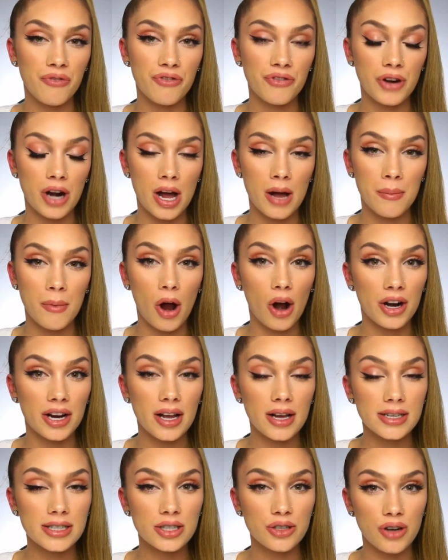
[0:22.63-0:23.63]
from
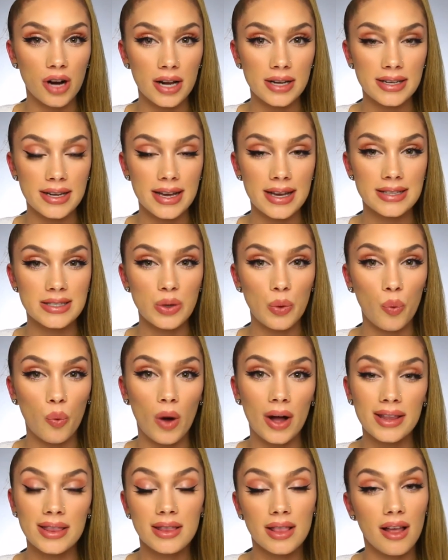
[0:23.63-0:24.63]
Ariana Grande's
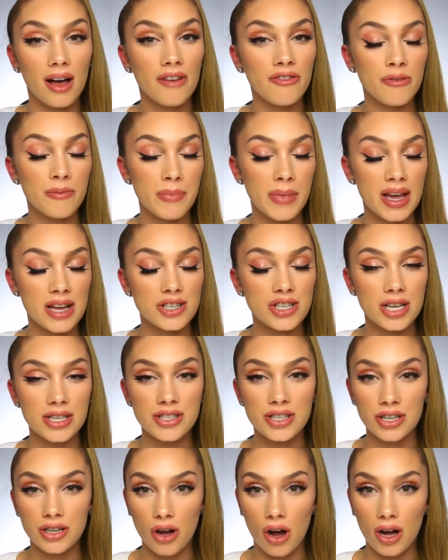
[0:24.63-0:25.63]
One Love
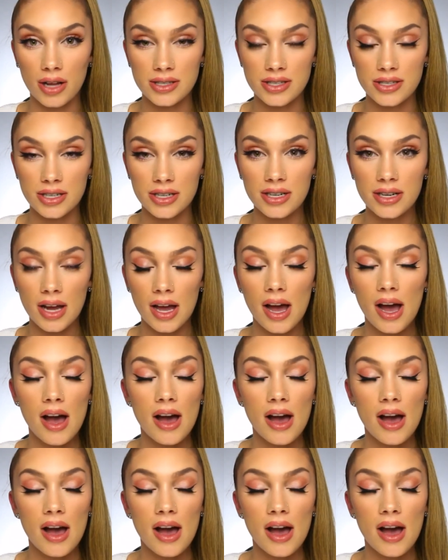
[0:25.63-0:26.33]
Manchester concert.